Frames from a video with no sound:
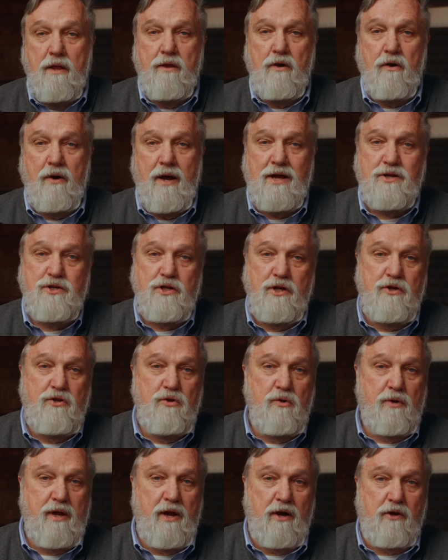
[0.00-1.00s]
There are actually
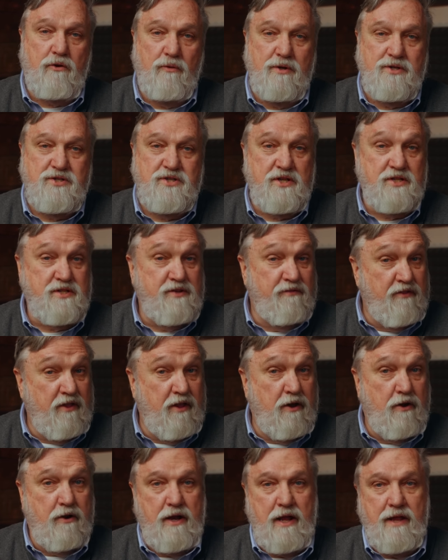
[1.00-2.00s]
two characteristics of the
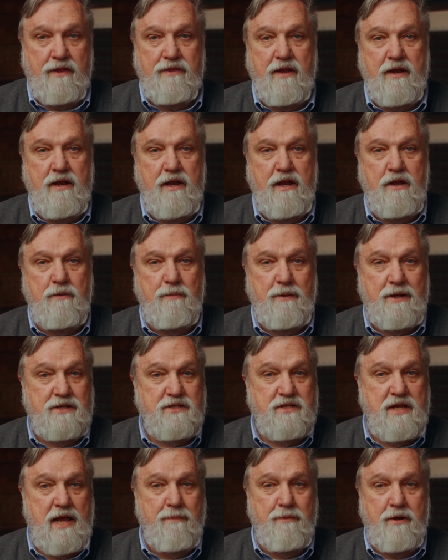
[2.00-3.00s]
internet that need to be
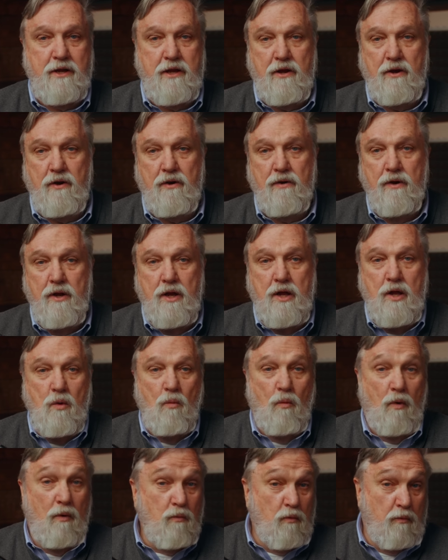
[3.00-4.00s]
examined here.
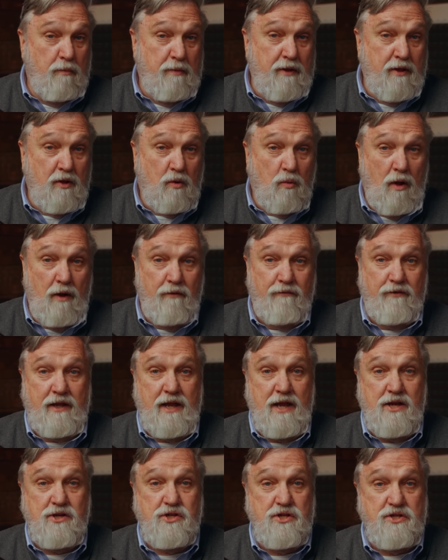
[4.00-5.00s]
One would be the
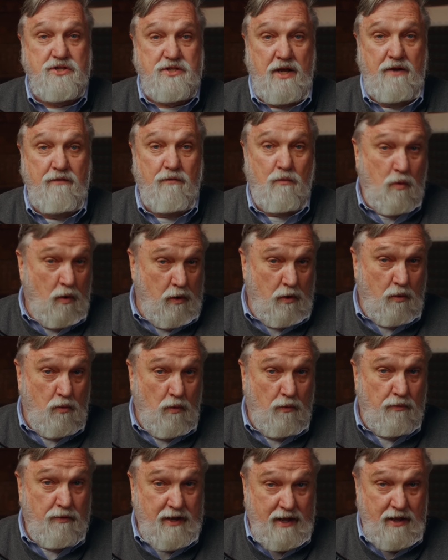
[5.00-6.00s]
qualifications of,
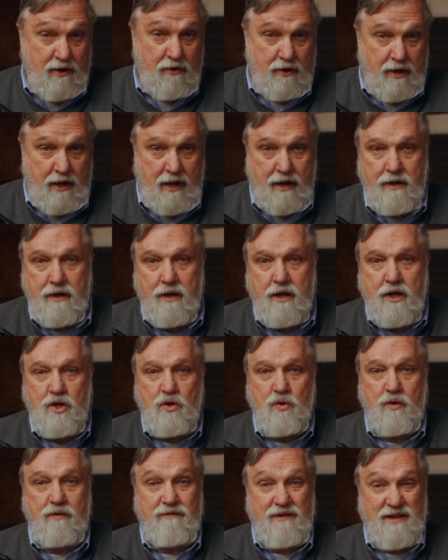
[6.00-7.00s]
quote-unquote, the internet,
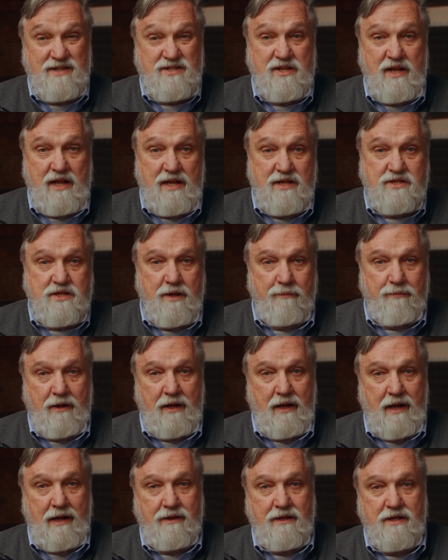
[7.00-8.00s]
to investigate something
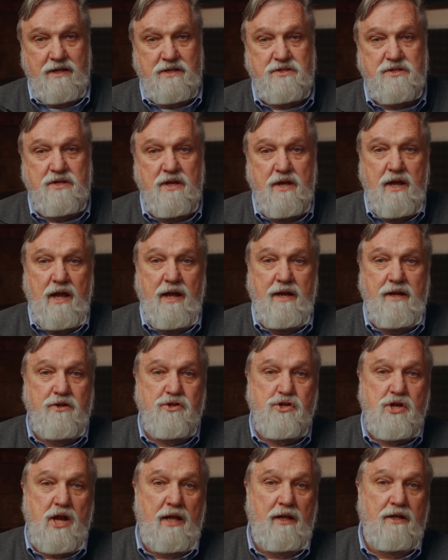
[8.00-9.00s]
like this, and to
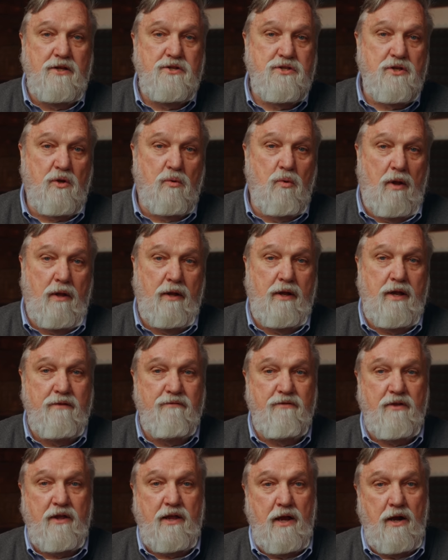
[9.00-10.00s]
challenge the quality of
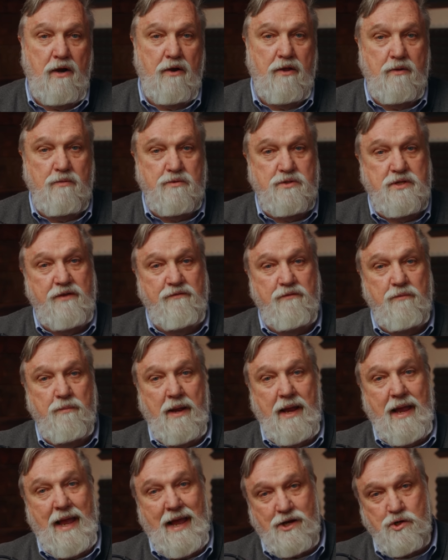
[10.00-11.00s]
the care that was given
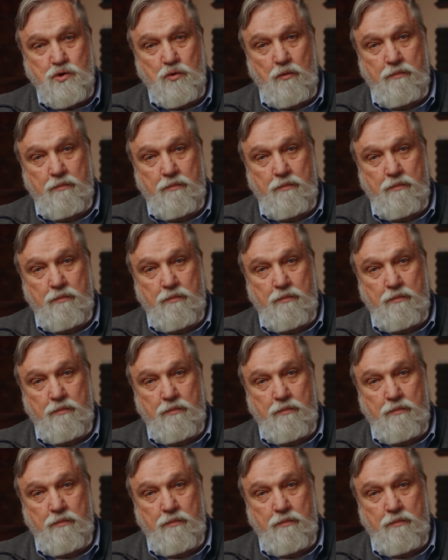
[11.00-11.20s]
by actual